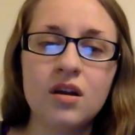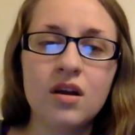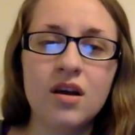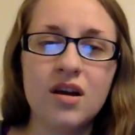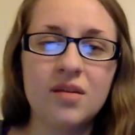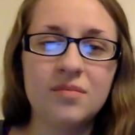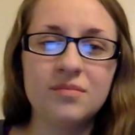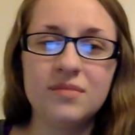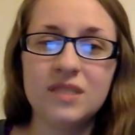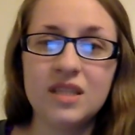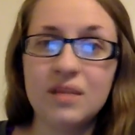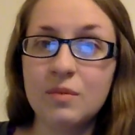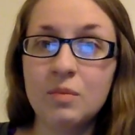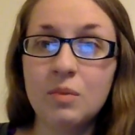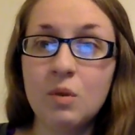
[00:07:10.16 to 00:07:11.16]
To
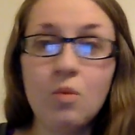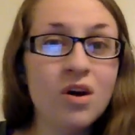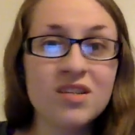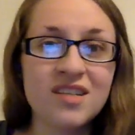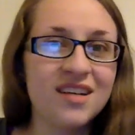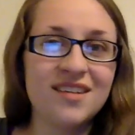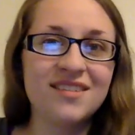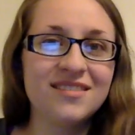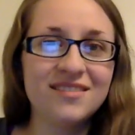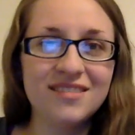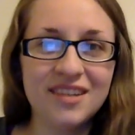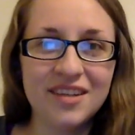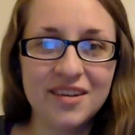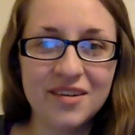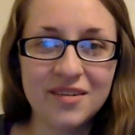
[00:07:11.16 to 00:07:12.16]
them it'd be water,
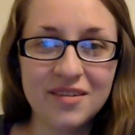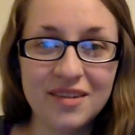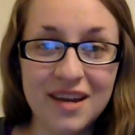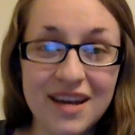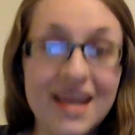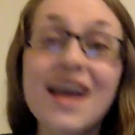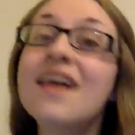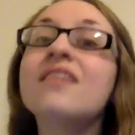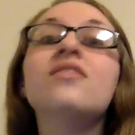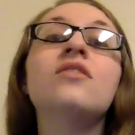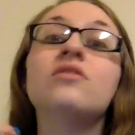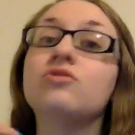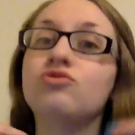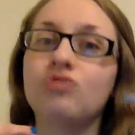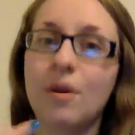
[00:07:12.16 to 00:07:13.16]
you know? And again,
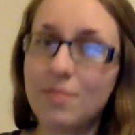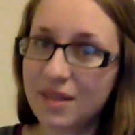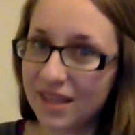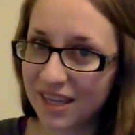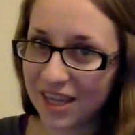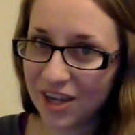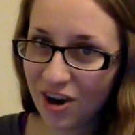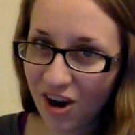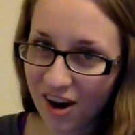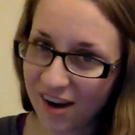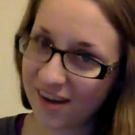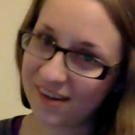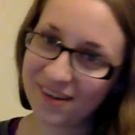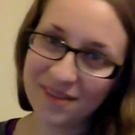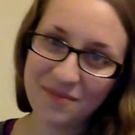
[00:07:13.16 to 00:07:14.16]
dropping the
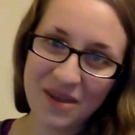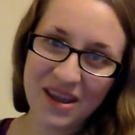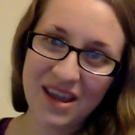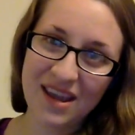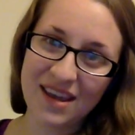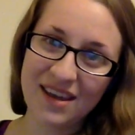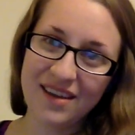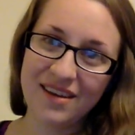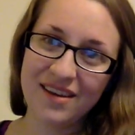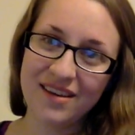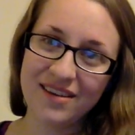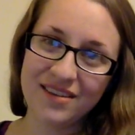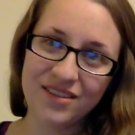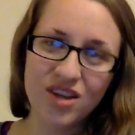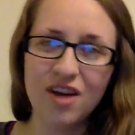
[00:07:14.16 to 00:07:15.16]
ER, making it
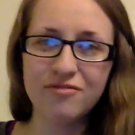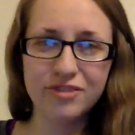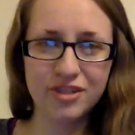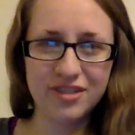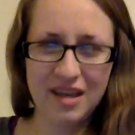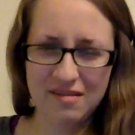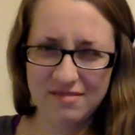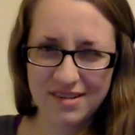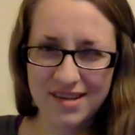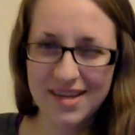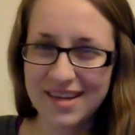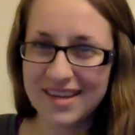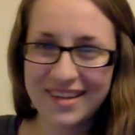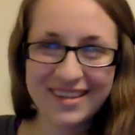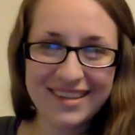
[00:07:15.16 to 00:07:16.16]
a softer sound.
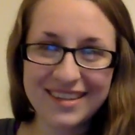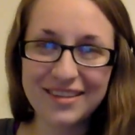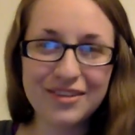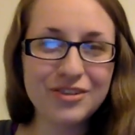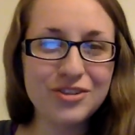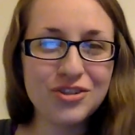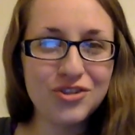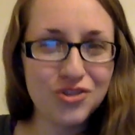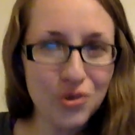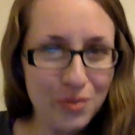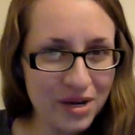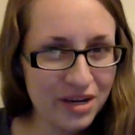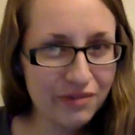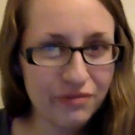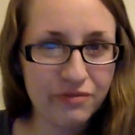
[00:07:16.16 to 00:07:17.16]
Like, there's just so
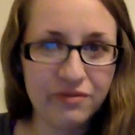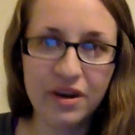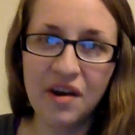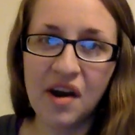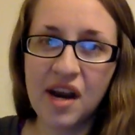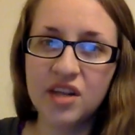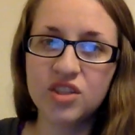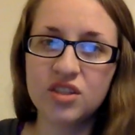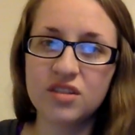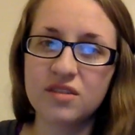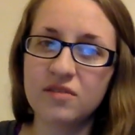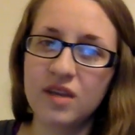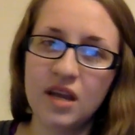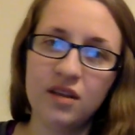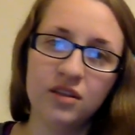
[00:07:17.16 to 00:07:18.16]
many different variations
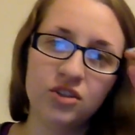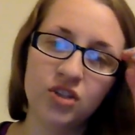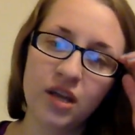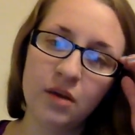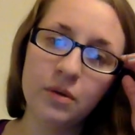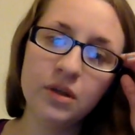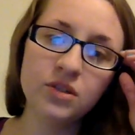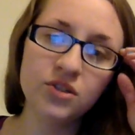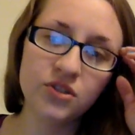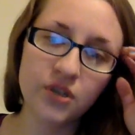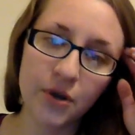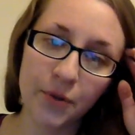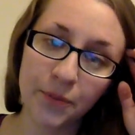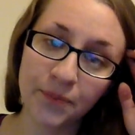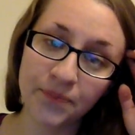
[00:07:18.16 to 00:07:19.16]
of the English language,
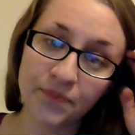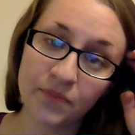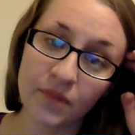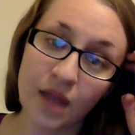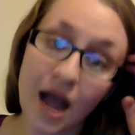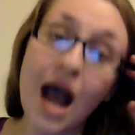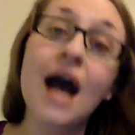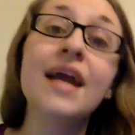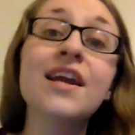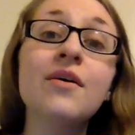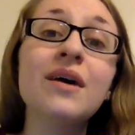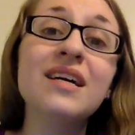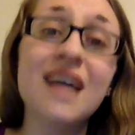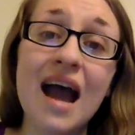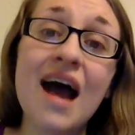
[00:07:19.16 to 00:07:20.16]
so I know
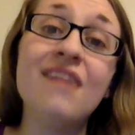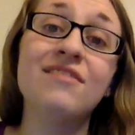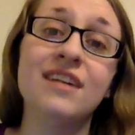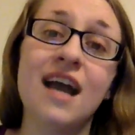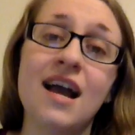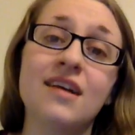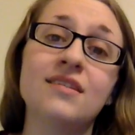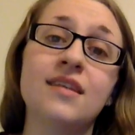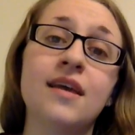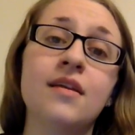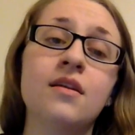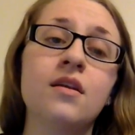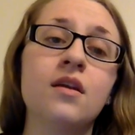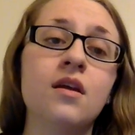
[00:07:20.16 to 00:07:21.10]
I have an accent.